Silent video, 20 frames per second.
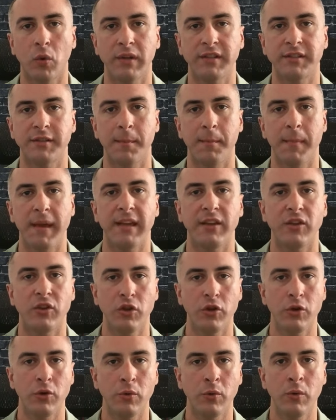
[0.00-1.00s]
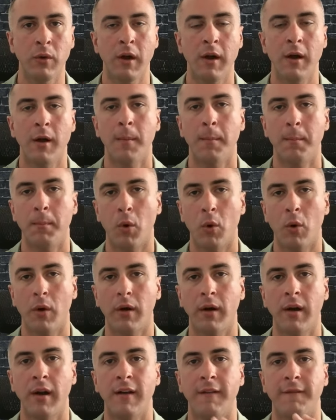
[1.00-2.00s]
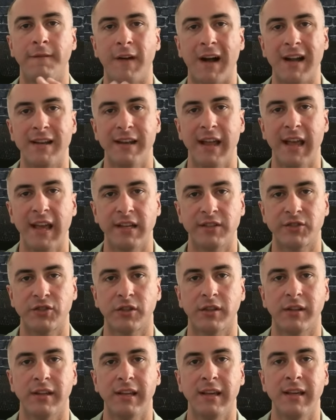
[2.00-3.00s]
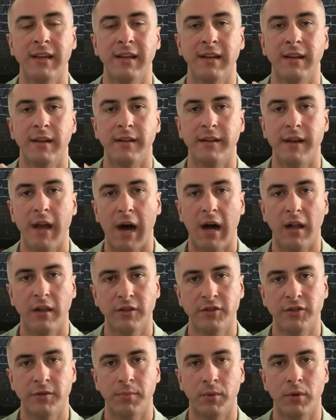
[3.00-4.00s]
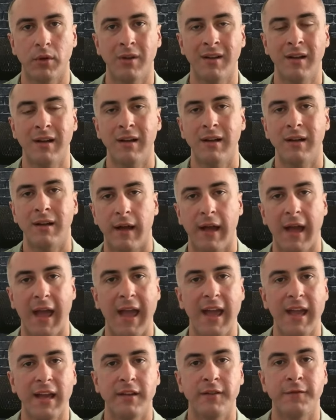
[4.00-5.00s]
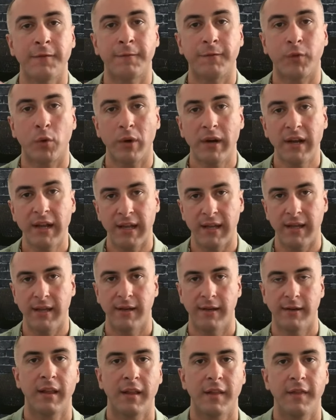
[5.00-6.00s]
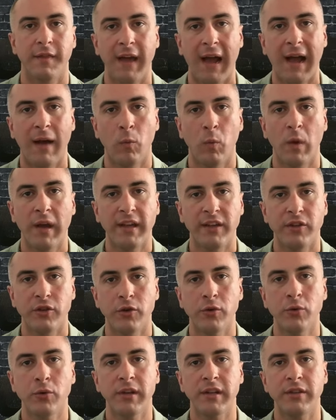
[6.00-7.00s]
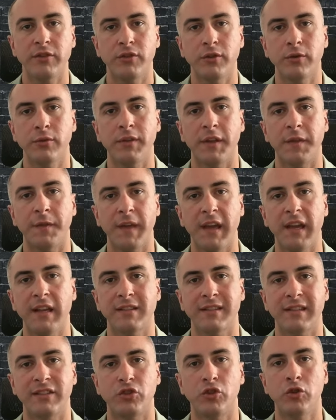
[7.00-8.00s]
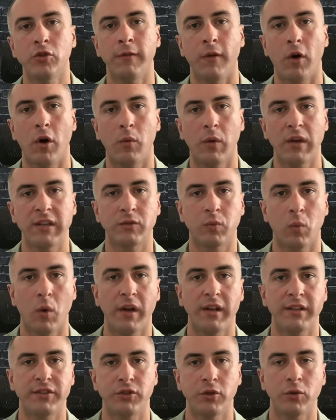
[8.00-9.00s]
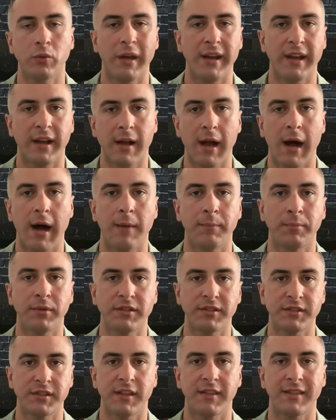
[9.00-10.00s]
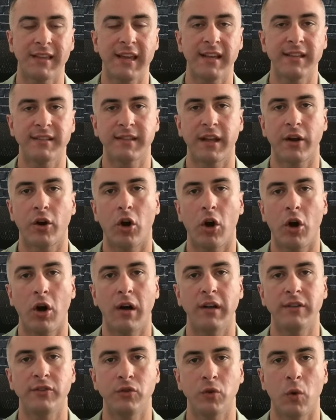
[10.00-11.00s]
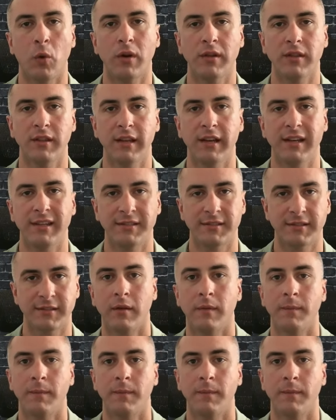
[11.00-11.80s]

to make you more financially knowledgeable and free. That way, you can do the things that you've always wanted to and accomplish the things that are on your list.